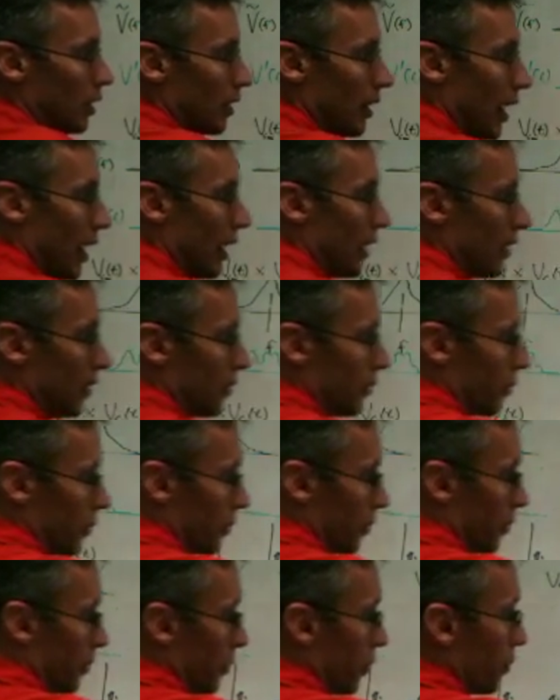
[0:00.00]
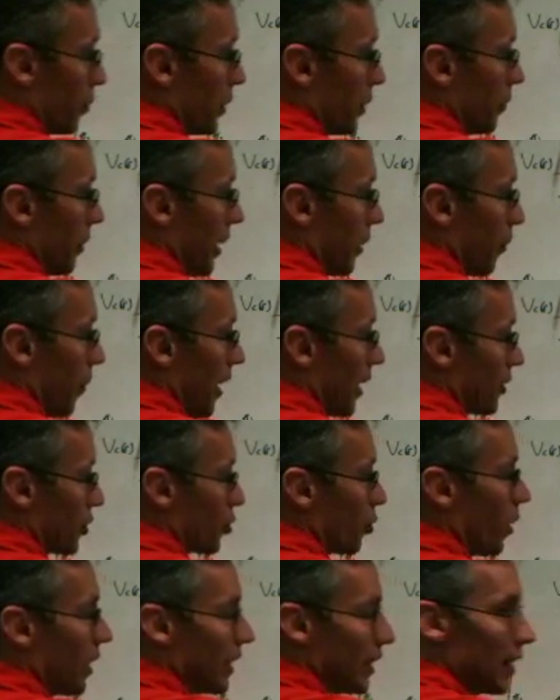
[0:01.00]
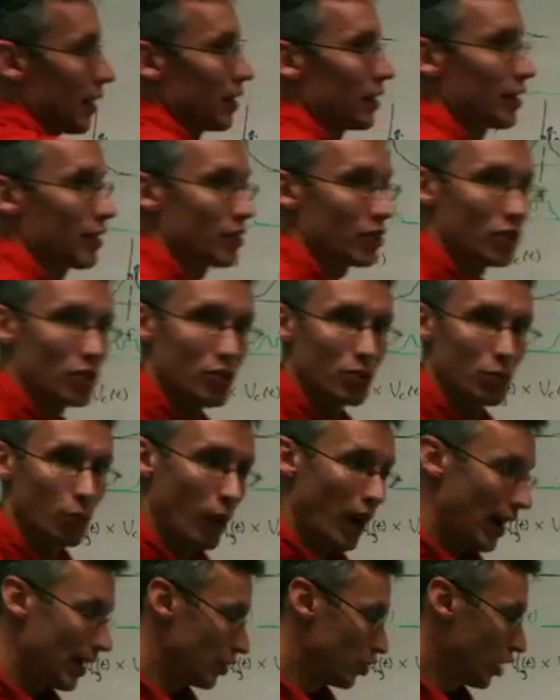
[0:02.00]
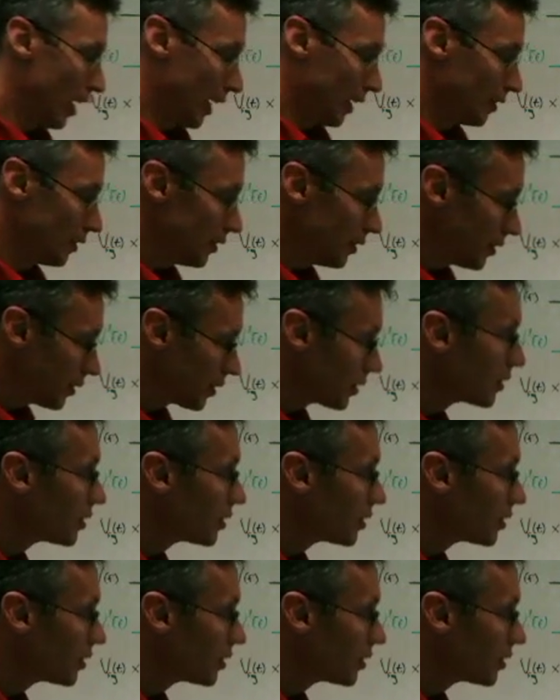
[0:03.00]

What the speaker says: then we might want 20 kilohertz wide channels,